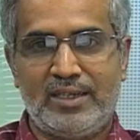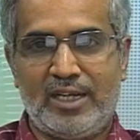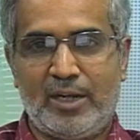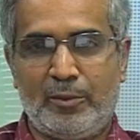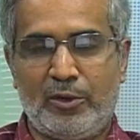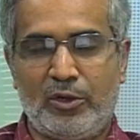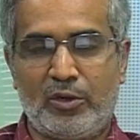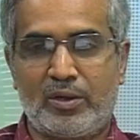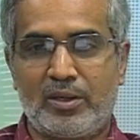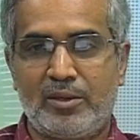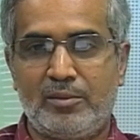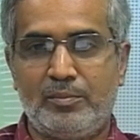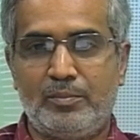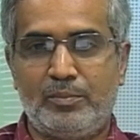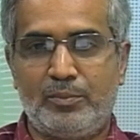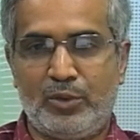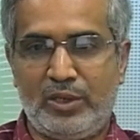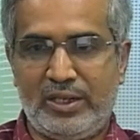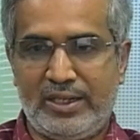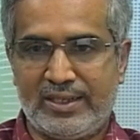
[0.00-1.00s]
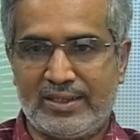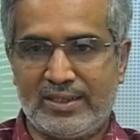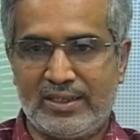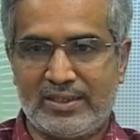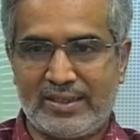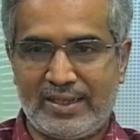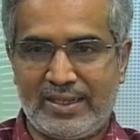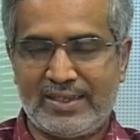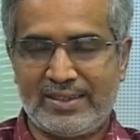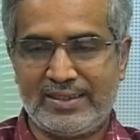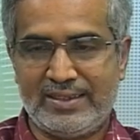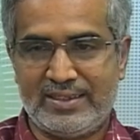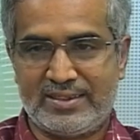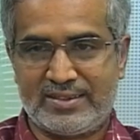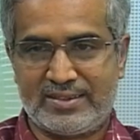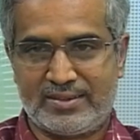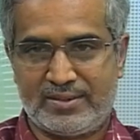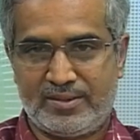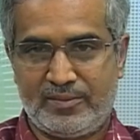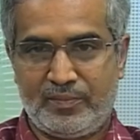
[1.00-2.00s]
about political
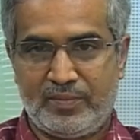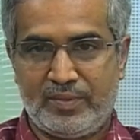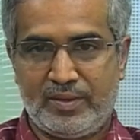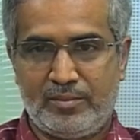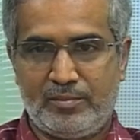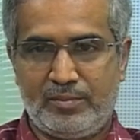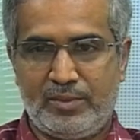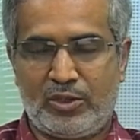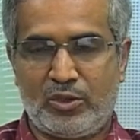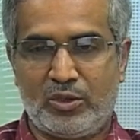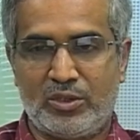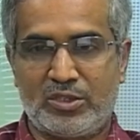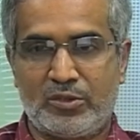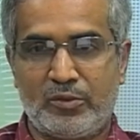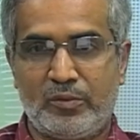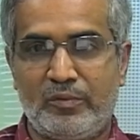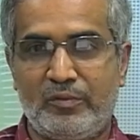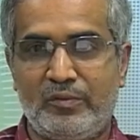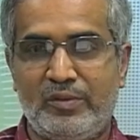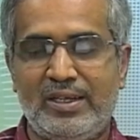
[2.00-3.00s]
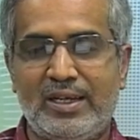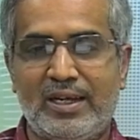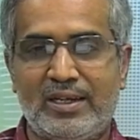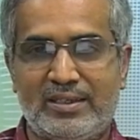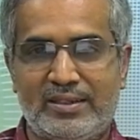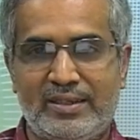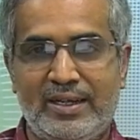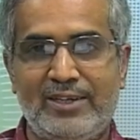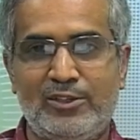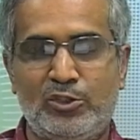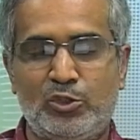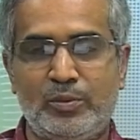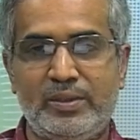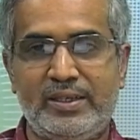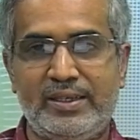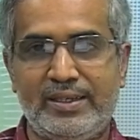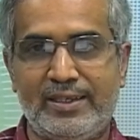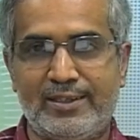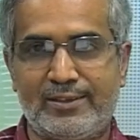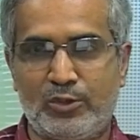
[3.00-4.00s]
correctness because we are trying to
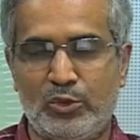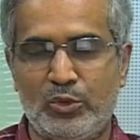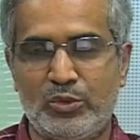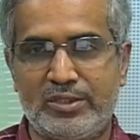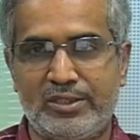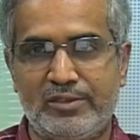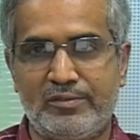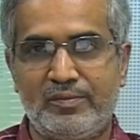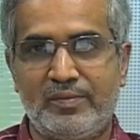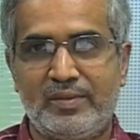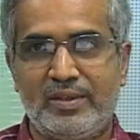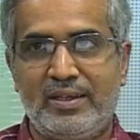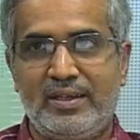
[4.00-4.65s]
be inclusive